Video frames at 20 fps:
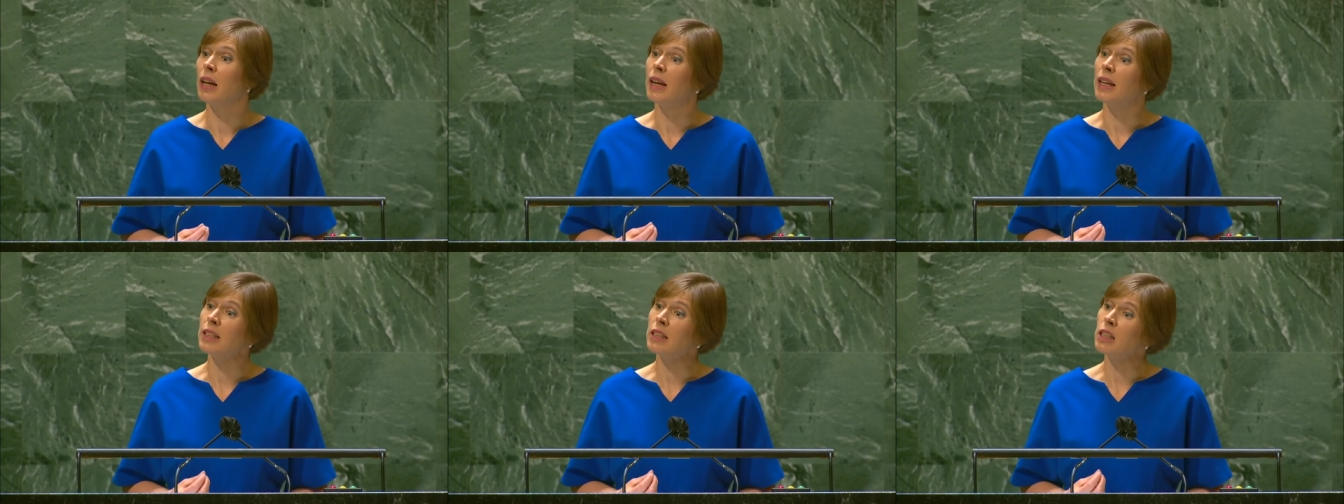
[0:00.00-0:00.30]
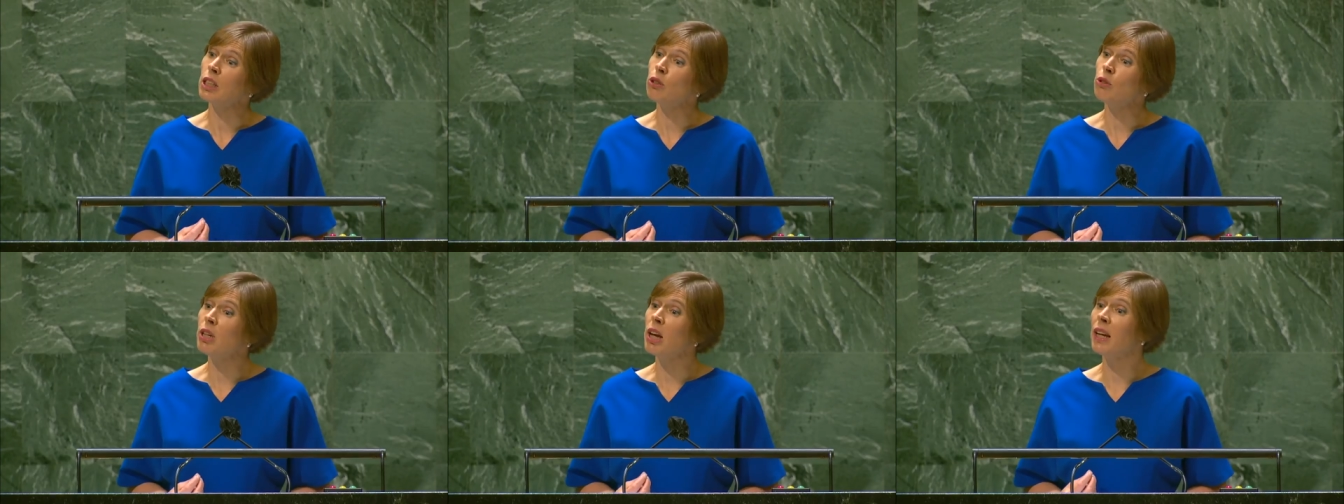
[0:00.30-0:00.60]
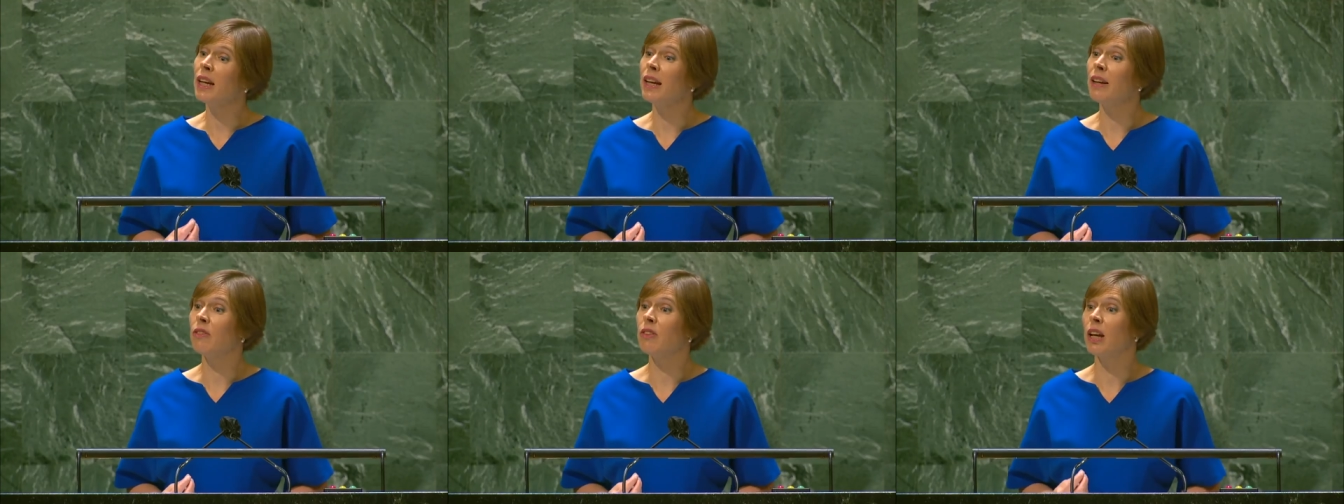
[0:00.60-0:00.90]

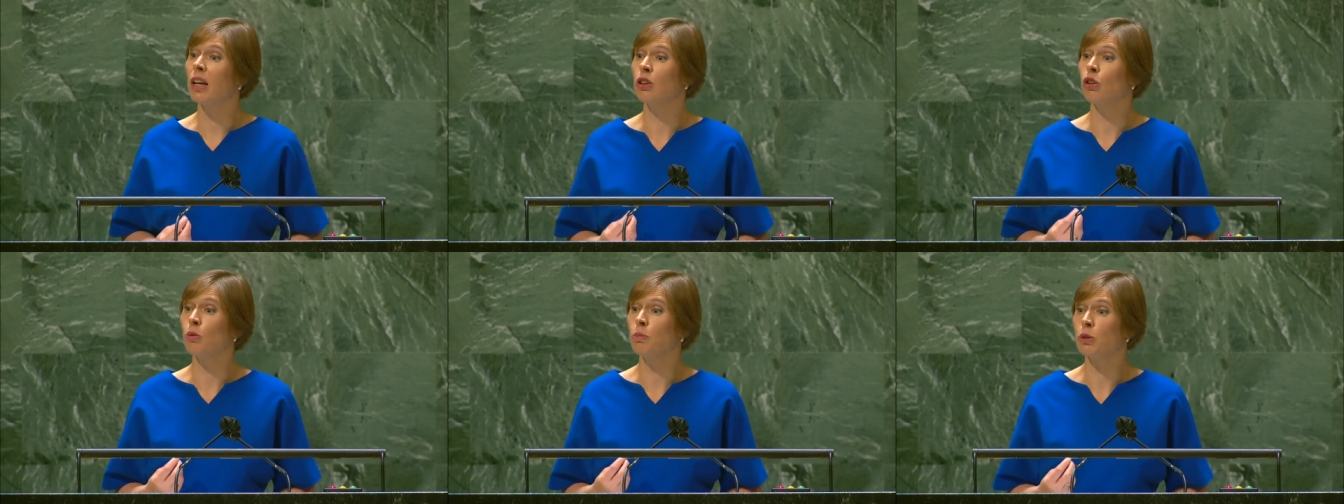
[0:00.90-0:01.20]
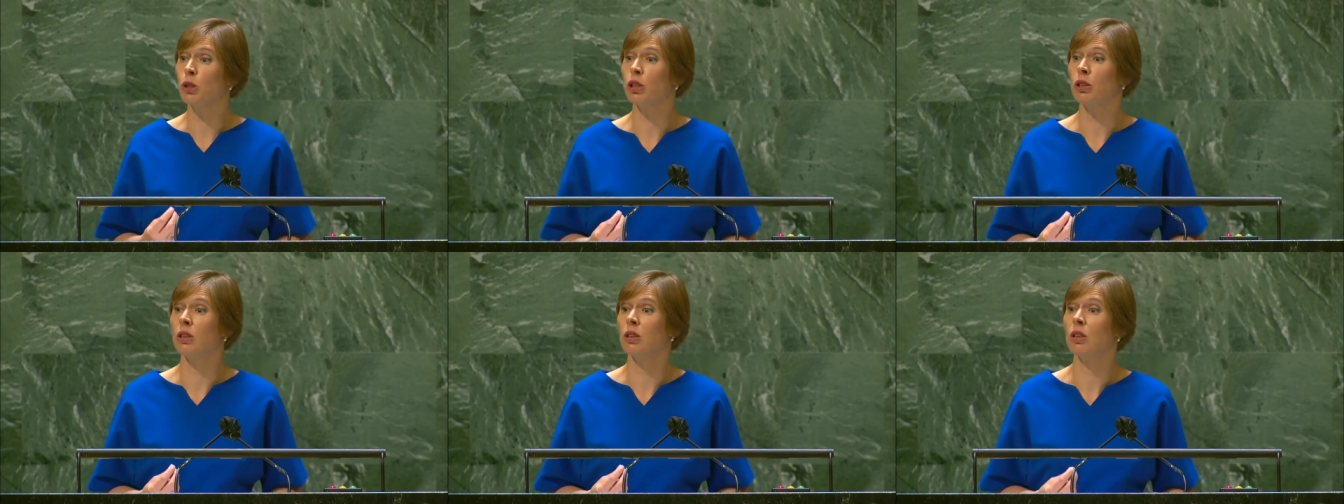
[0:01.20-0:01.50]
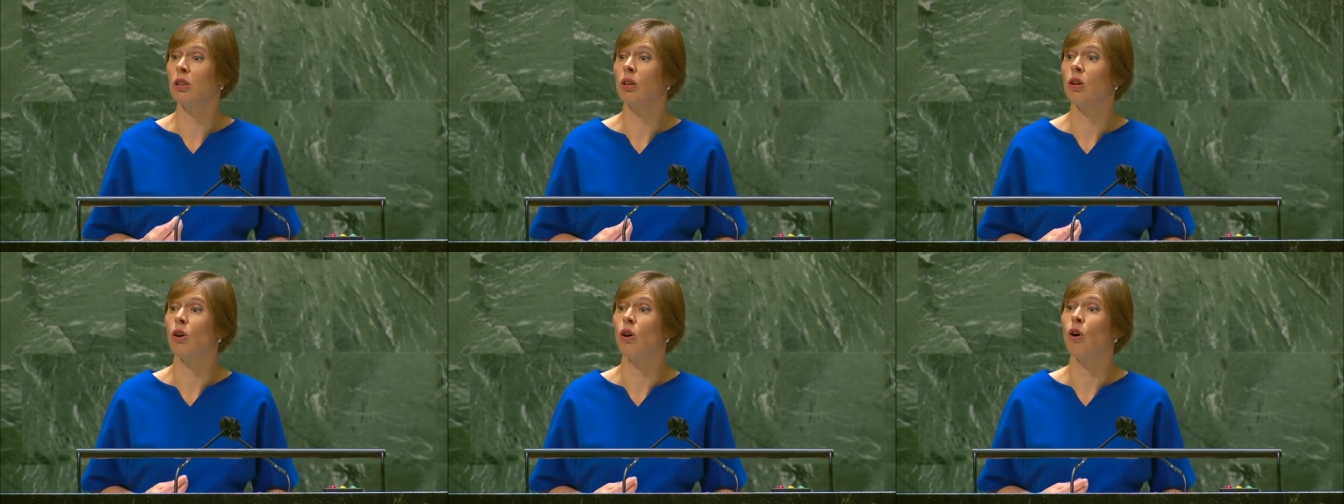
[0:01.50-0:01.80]
Estonia led the
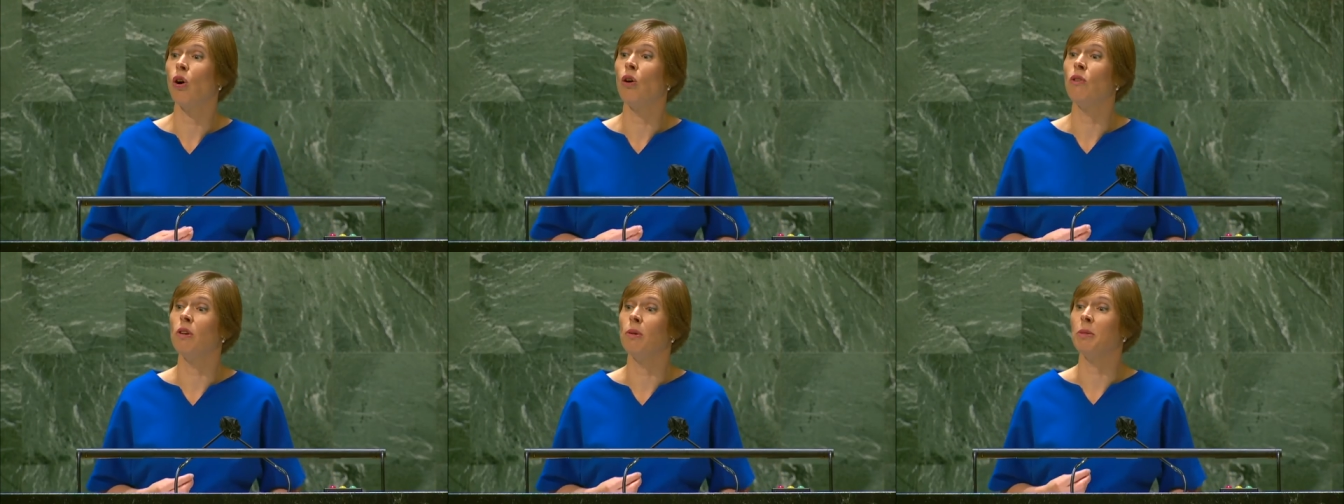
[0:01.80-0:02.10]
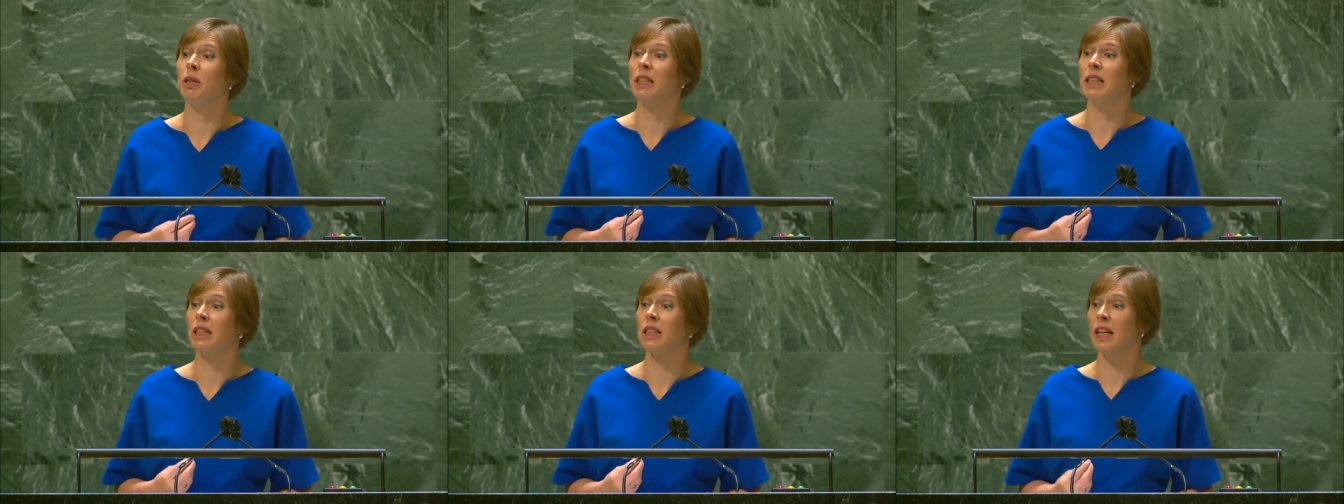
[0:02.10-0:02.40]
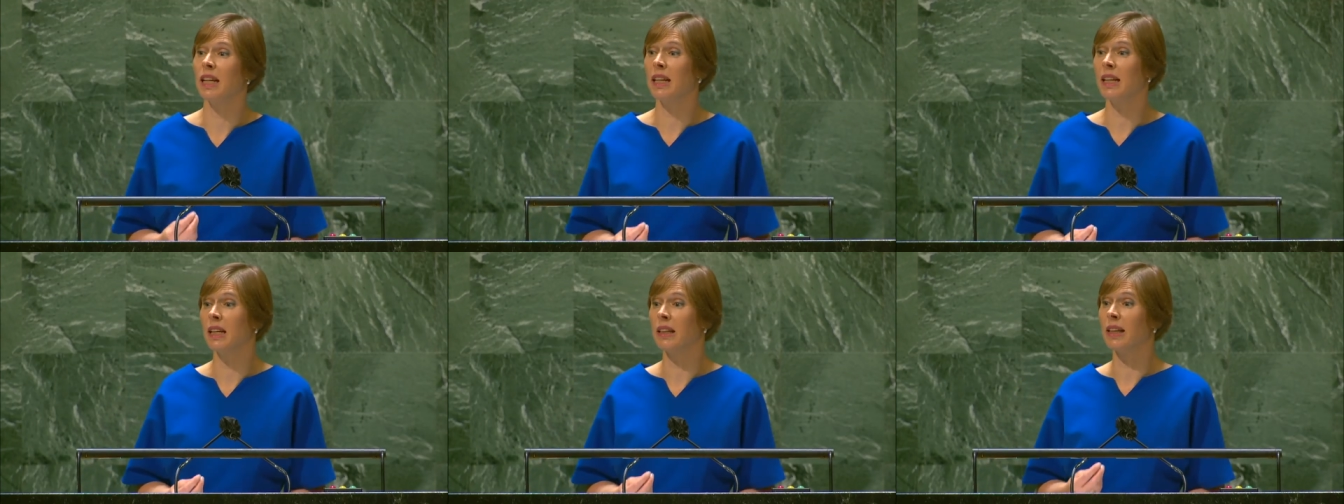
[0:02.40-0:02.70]
adoption of a
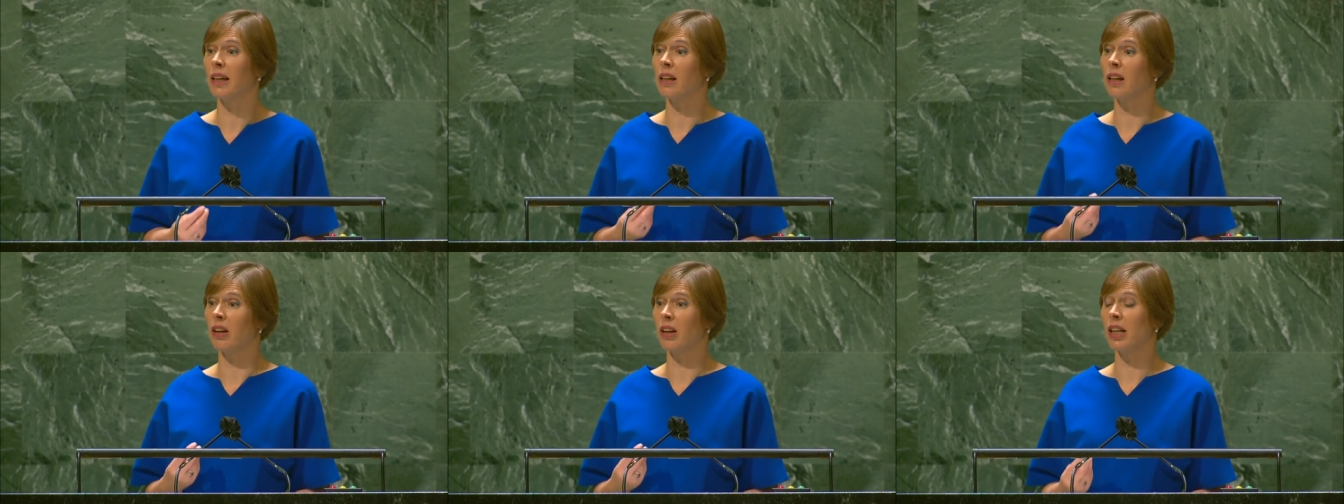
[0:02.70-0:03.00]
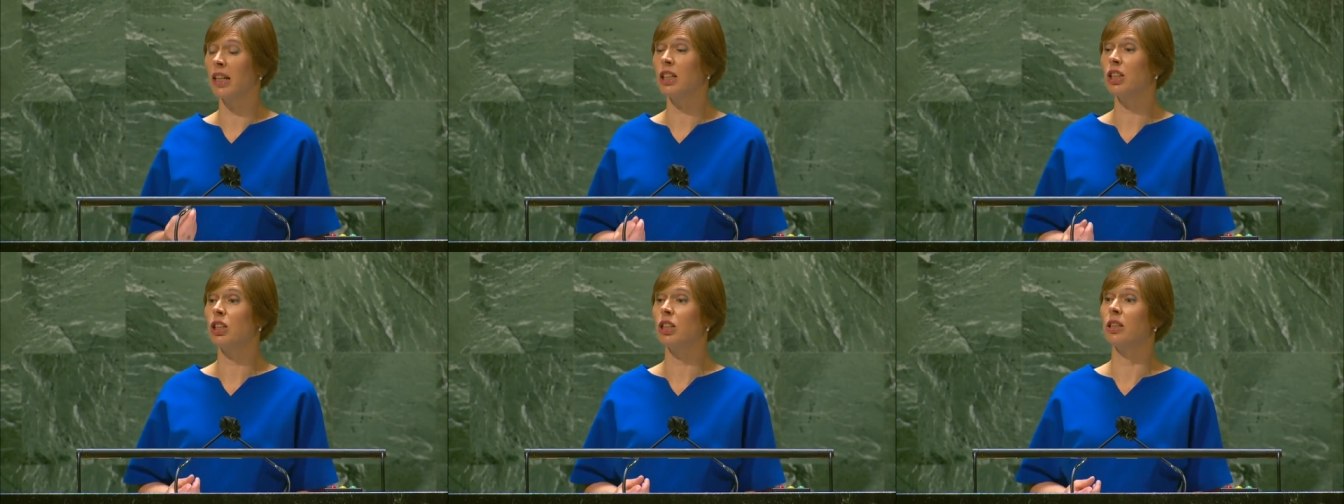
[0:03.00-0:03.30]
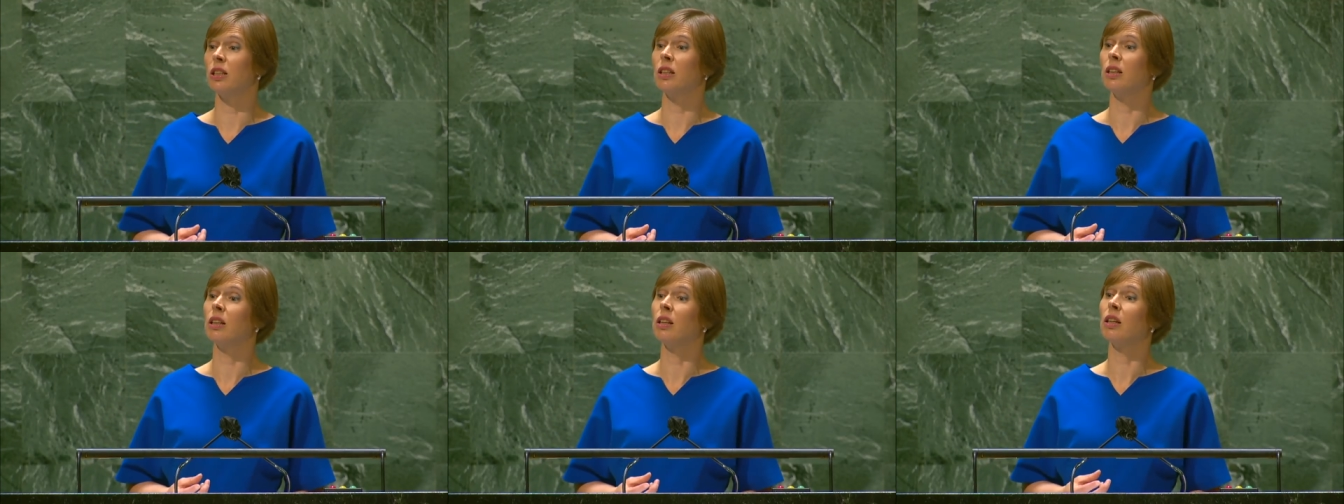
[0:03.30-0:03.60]
ministerial
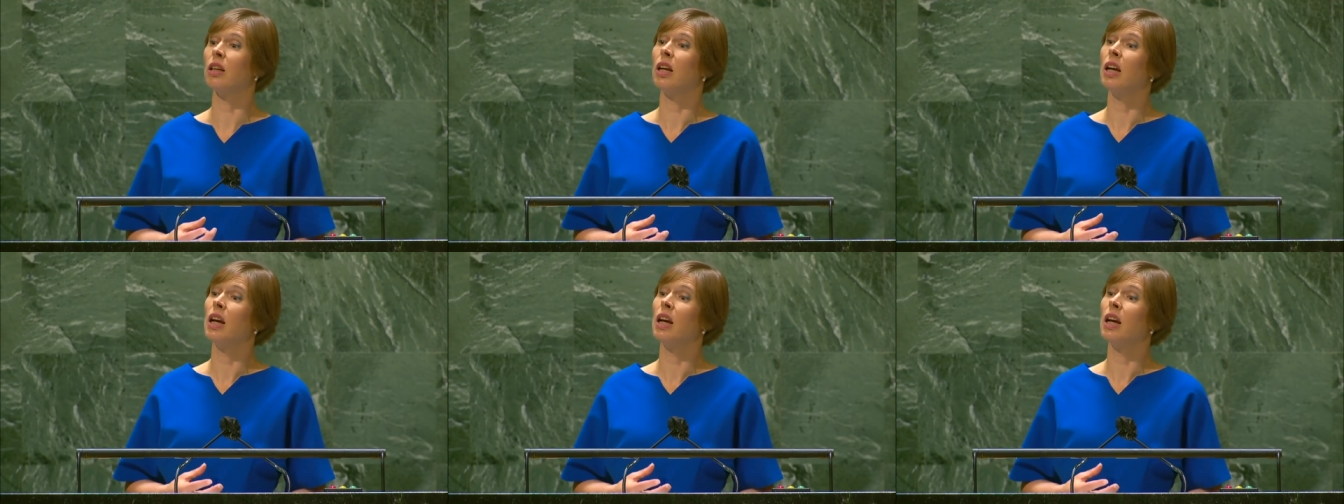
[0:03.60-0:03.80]
declaration